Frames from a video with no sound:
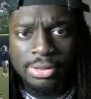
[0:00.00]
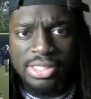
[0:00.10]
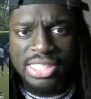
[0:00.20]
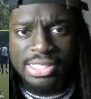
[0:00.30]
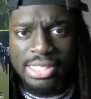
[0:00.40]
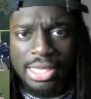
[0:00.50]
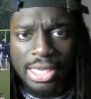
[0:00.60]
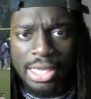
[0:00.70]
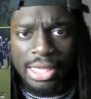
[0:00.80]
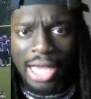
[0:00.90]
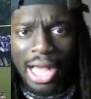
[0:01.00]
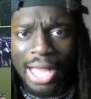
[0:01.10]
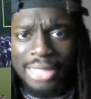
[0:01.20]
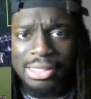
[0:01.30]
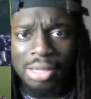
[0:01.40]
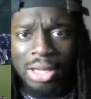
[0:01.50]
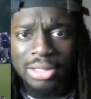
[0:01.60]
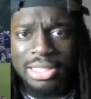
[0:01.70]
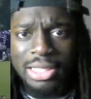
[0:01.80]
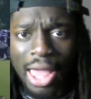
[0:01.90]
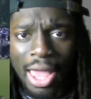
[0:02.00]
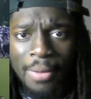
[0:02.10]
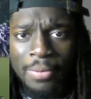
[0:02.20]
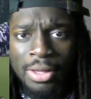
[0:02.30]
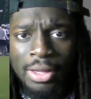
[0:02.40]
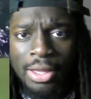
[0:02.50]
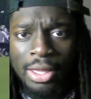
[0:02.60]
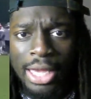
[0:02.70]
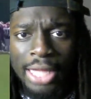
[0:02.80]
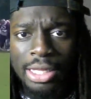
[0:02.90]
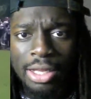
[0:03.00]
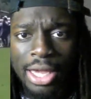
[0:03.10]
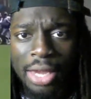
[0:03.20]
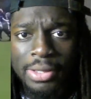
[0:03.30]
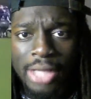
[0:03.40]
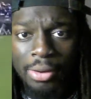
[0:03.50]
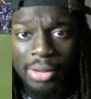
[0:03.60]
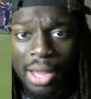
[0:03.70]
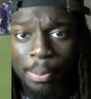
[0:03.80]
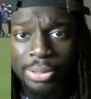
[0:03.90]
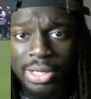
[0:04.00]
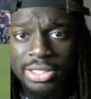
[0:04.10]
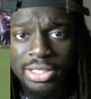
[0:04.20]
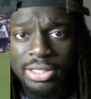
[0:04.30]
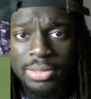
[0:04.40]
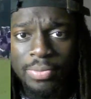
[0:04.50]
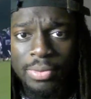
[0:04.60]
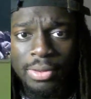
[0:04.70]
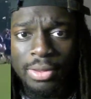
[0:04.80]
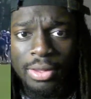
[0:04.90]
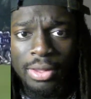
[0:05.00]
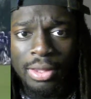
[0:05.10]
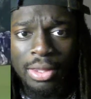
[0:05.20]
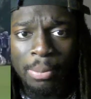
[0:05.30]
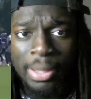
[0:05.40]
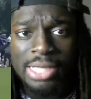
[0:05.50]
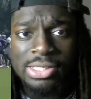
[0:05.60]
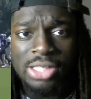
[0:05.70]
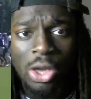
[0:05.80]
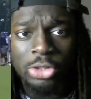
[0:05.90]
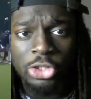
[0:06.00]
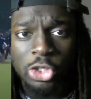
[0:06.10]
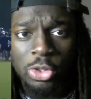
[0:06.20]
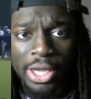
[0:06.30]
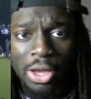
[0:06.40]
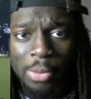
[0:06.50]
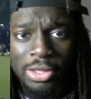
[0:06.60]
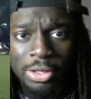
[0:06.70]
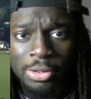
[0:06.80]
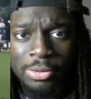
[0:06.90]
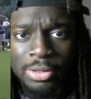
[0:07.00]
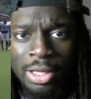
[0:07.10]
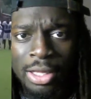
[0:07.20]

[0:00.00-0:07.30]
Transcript: CTE. God damn, y'all see that? And then look, Aaron Donald got pushed. But he stole the dude's helmet, though.